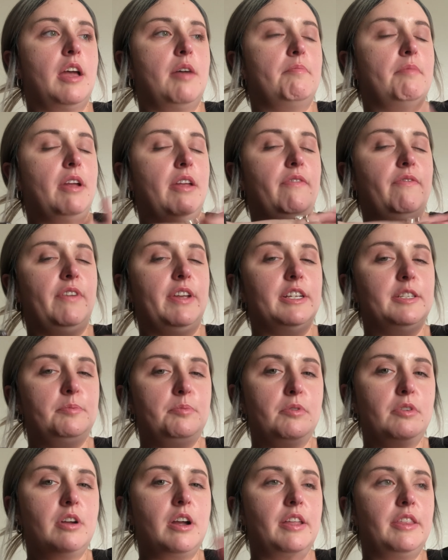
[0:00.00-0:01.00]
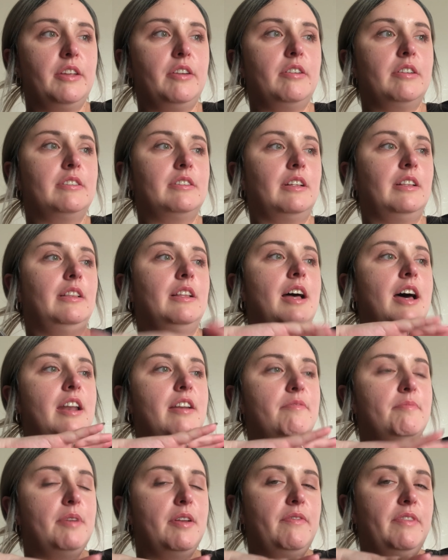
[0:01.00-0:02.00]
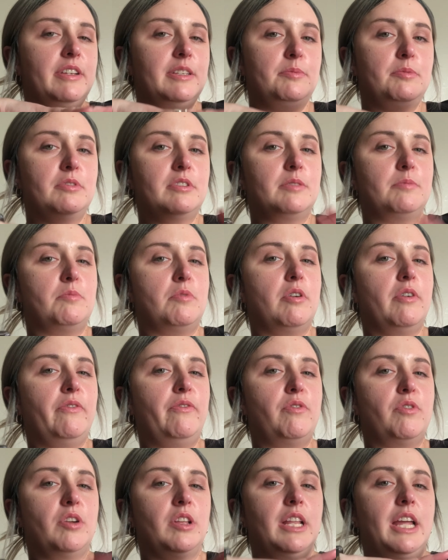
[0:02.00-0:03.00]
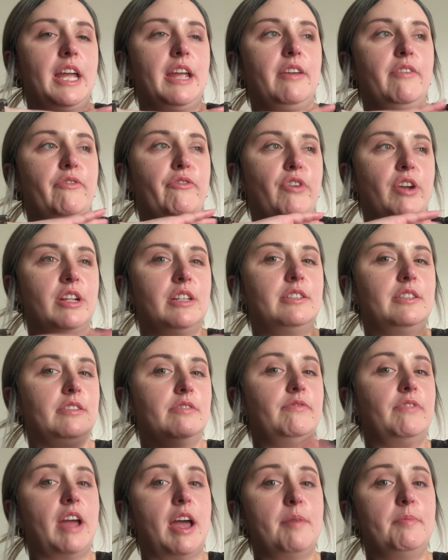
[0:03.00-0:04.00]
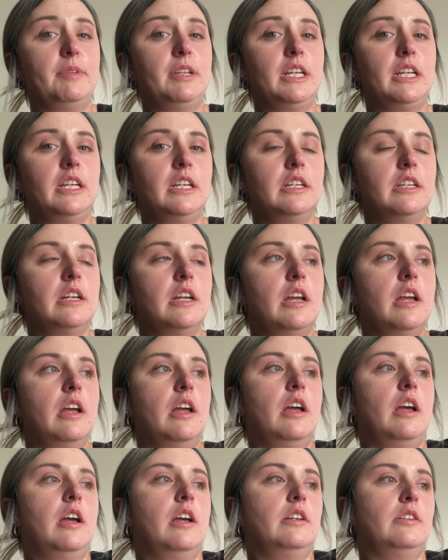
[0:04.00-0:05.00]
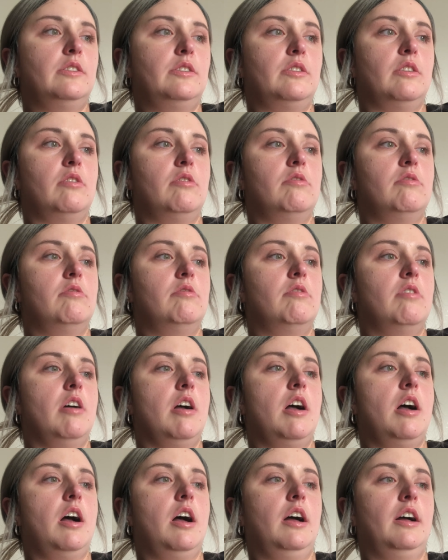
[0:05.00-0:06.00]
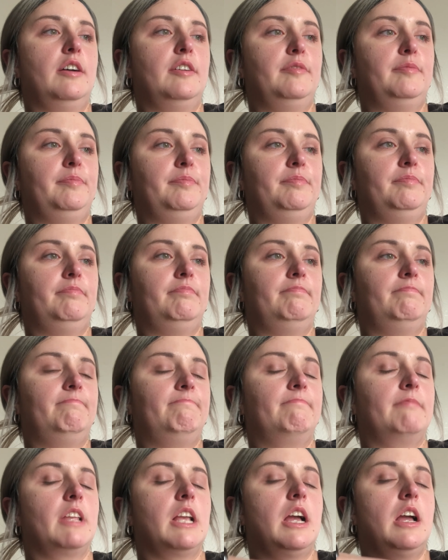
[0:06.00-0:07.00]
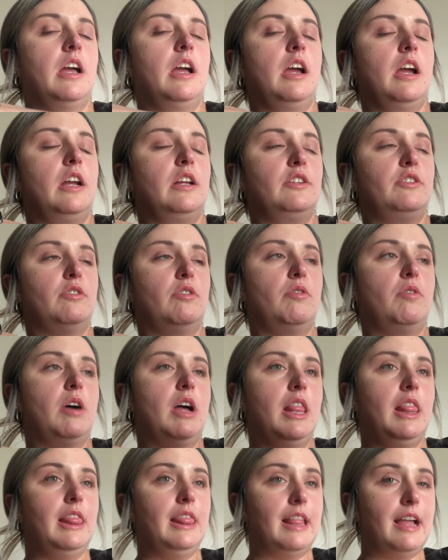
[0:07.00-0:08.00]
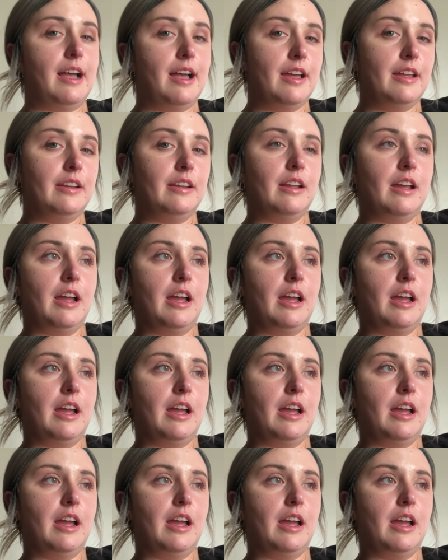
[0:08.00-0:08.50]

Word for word: my Facebook on there because a lot of my Facebook is more for like friends and family. So um, so a lot